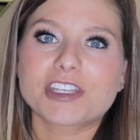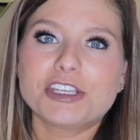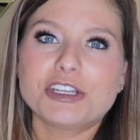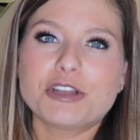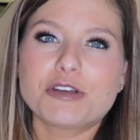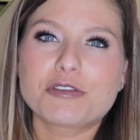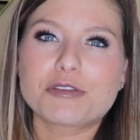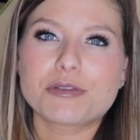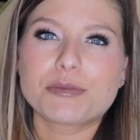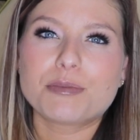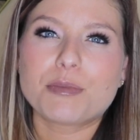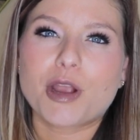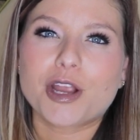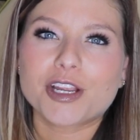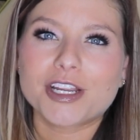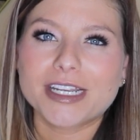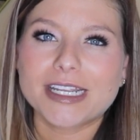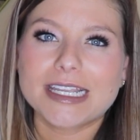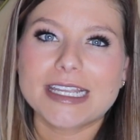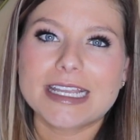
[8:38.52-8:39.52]
you know,
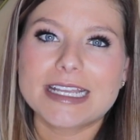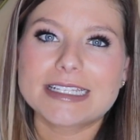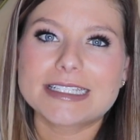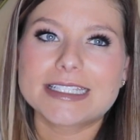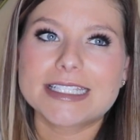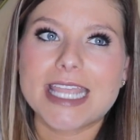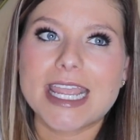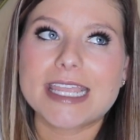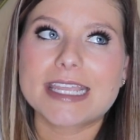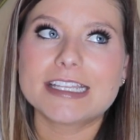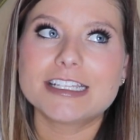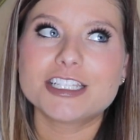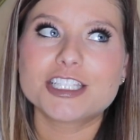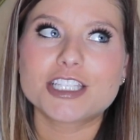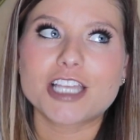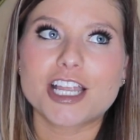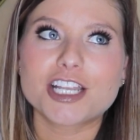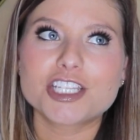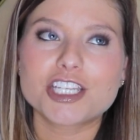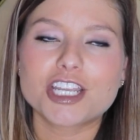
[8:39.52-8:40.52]
marketing has taken
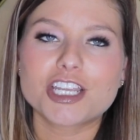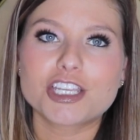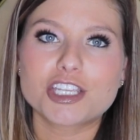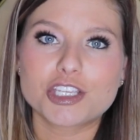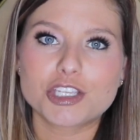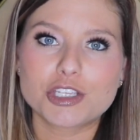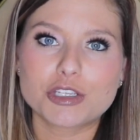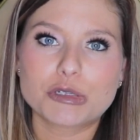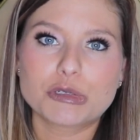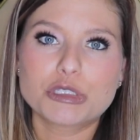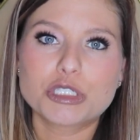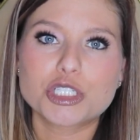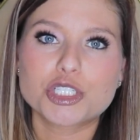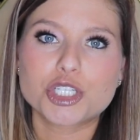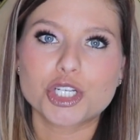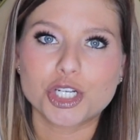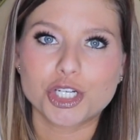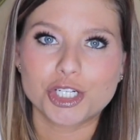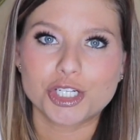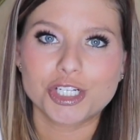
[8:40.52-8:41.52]
such a huge
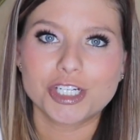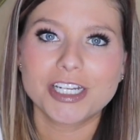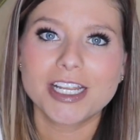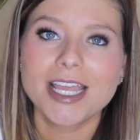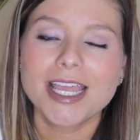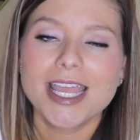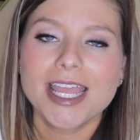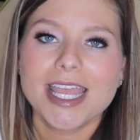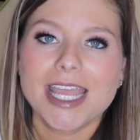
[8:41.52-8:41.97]
turn